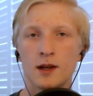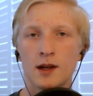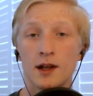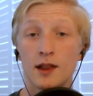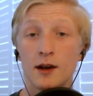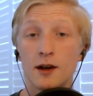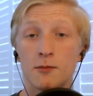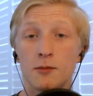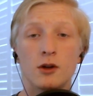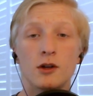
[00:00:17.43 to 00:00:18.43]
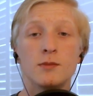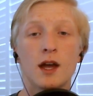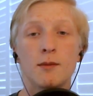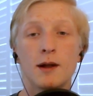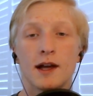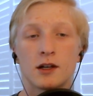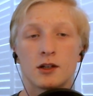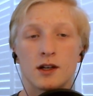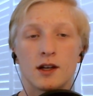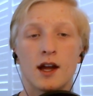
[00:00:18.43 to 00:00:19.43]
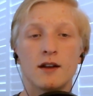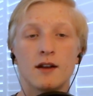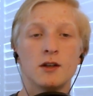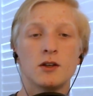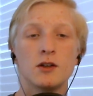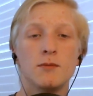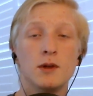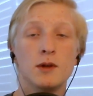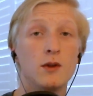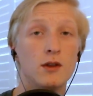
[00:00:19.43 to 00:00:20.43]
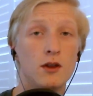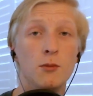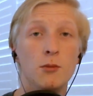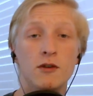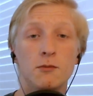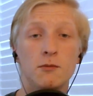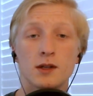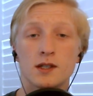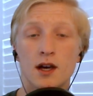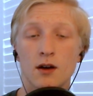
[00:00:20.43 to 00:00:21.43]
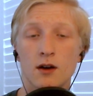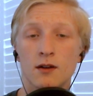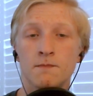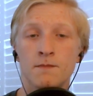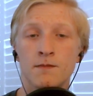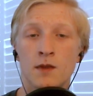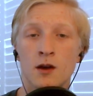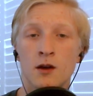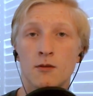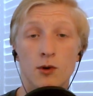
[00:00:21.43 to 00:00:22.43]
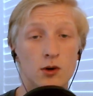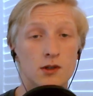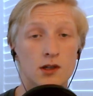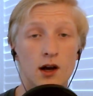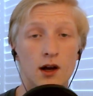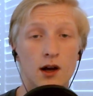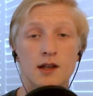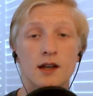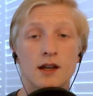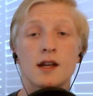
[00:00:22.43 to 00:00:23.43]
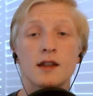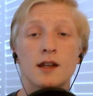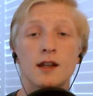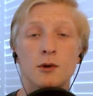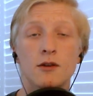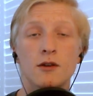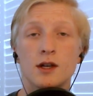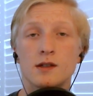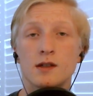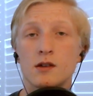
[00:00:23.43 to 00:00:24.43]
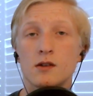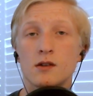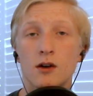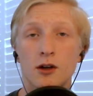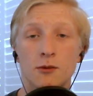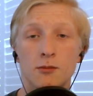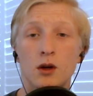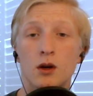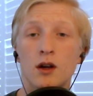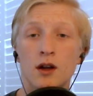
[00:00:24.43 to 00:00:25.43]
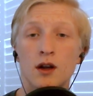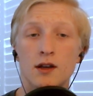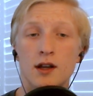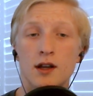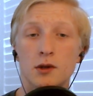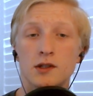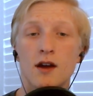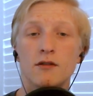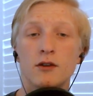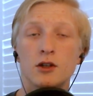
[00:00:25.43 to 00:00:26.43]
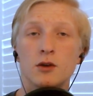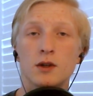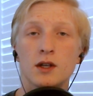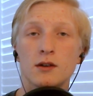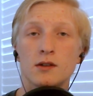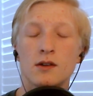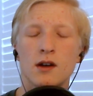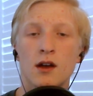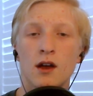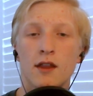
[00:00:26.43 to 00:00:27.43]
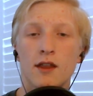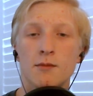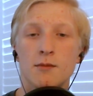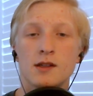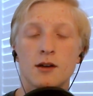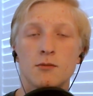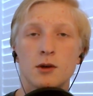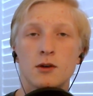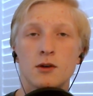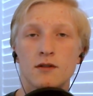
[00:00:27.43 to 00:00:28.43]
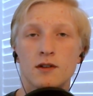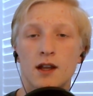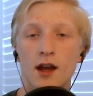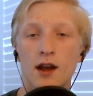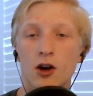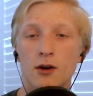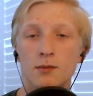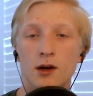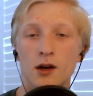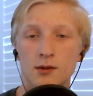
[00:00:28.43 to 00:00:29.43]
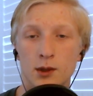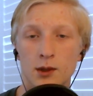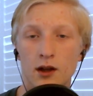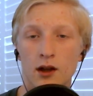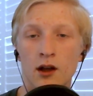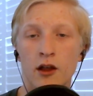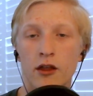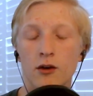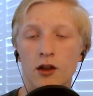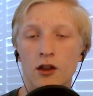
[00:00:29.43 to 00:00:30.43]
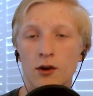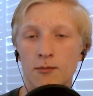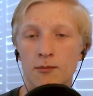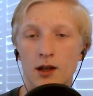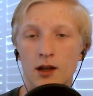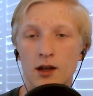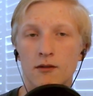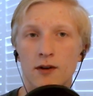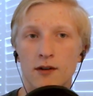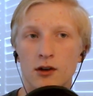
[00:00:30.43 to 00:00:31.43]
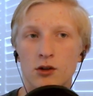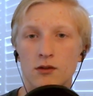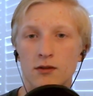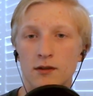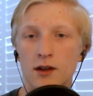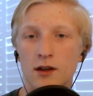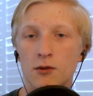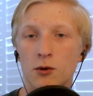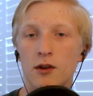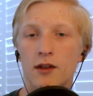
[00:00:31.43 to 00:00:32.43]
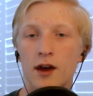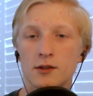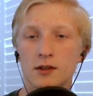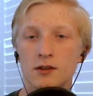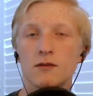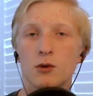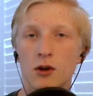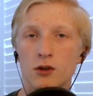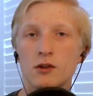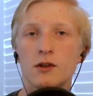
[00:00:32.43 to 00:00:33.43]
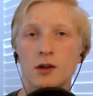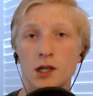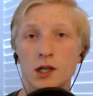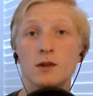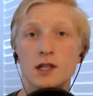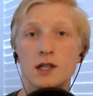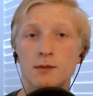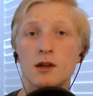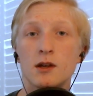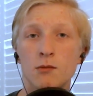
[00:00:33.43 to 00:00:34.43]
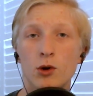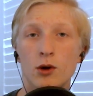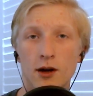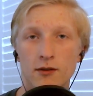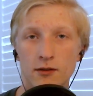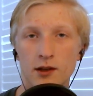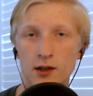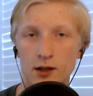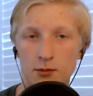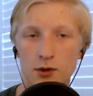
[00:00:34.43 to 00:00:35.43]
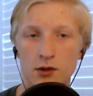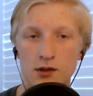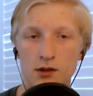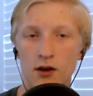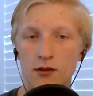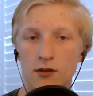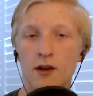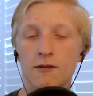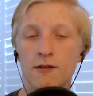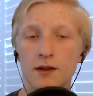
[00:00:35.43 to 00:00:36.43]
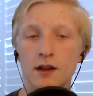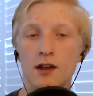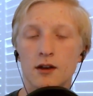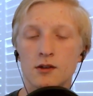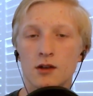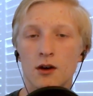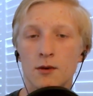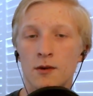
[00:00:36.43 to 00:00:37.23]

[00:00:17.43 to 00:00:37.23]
Later computers became electric, and eventually built with no moving parts at all. Moore's law states that the number of transistors on a computer doubles every 2 years. That means that computers of today are approximately 33,554,432 times more powerful than the computers of 50 years ago.